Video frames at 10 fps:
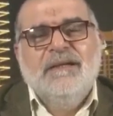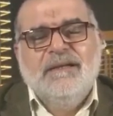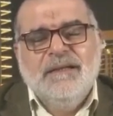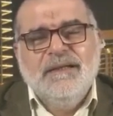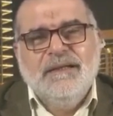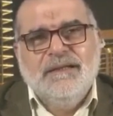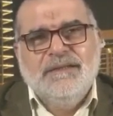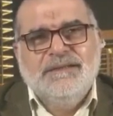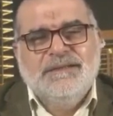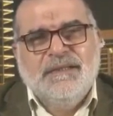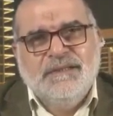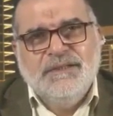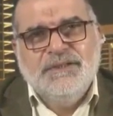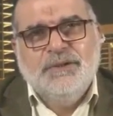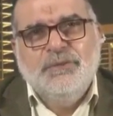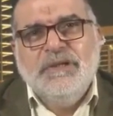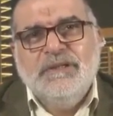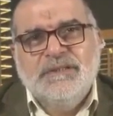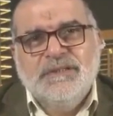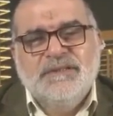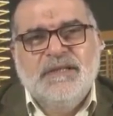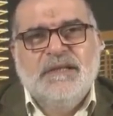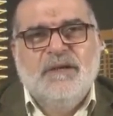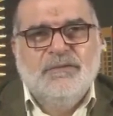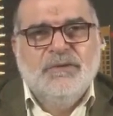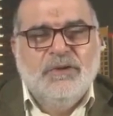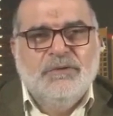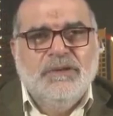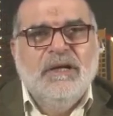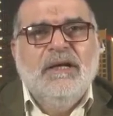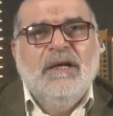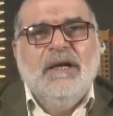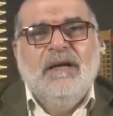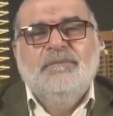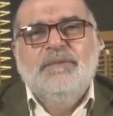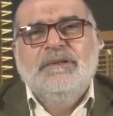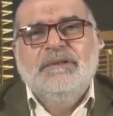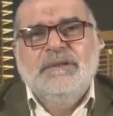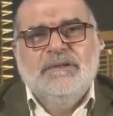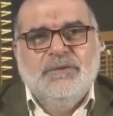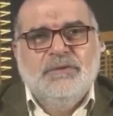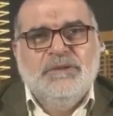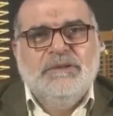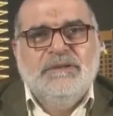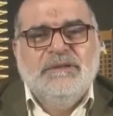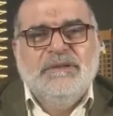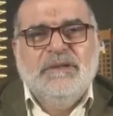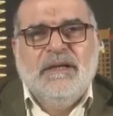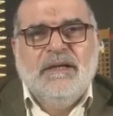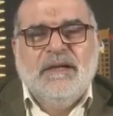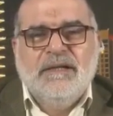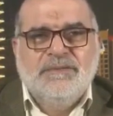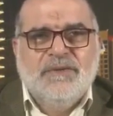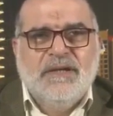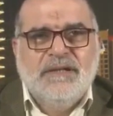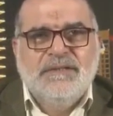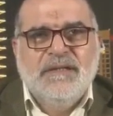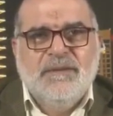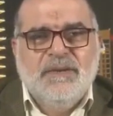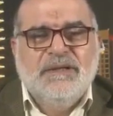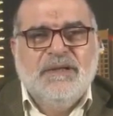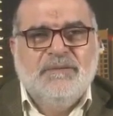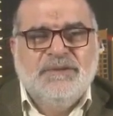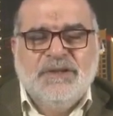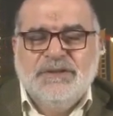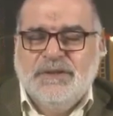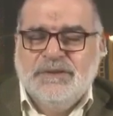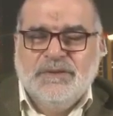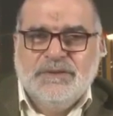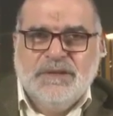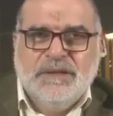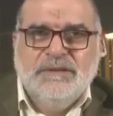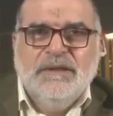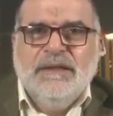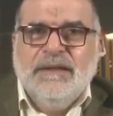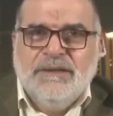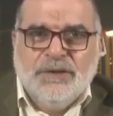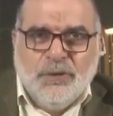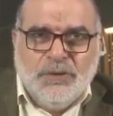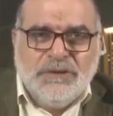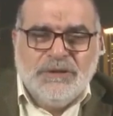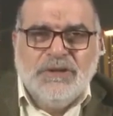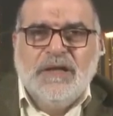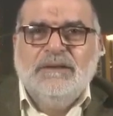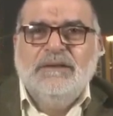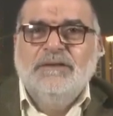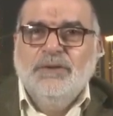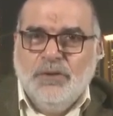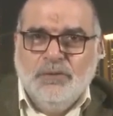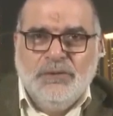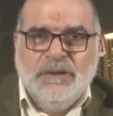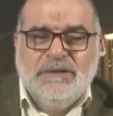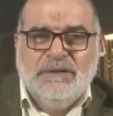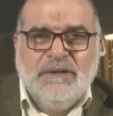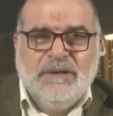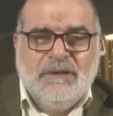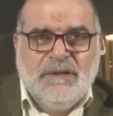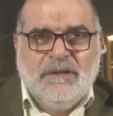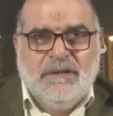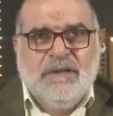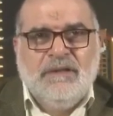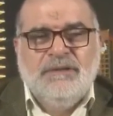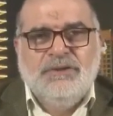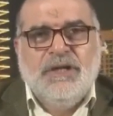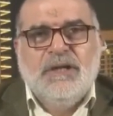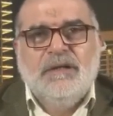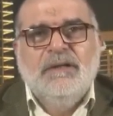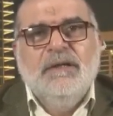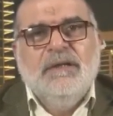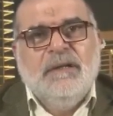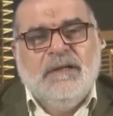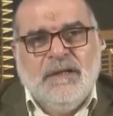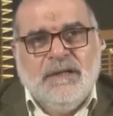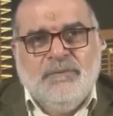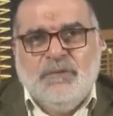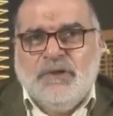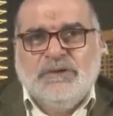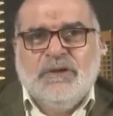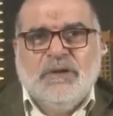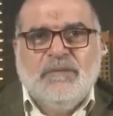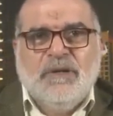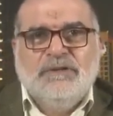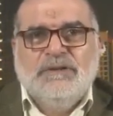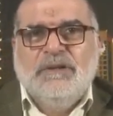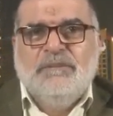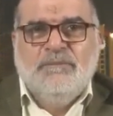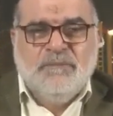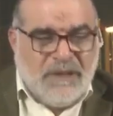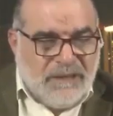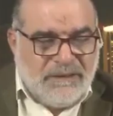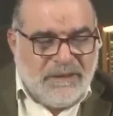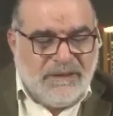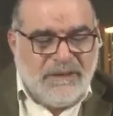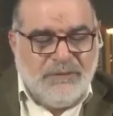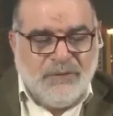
clearly the strategic weaknesses that have grown up and grown in the as far as the American administration is concerned in the whole region and in the whole world in general. We are talking about militarily